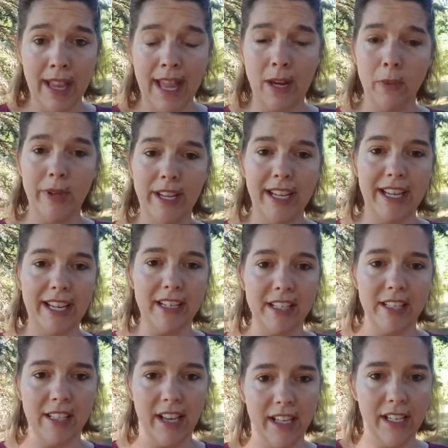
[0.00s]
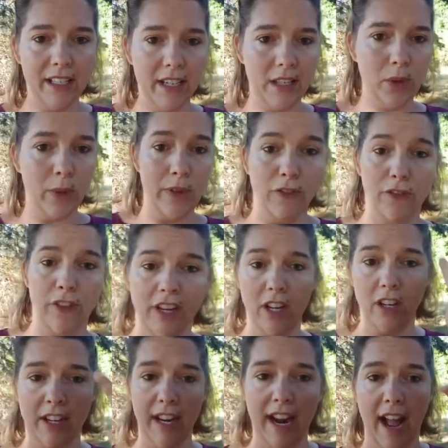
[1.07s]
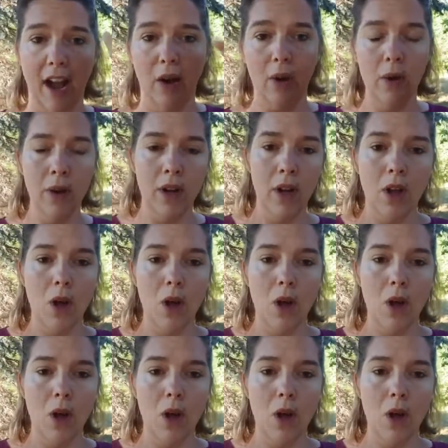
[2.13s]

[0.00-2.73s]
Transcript: and we get excited because we figured it out,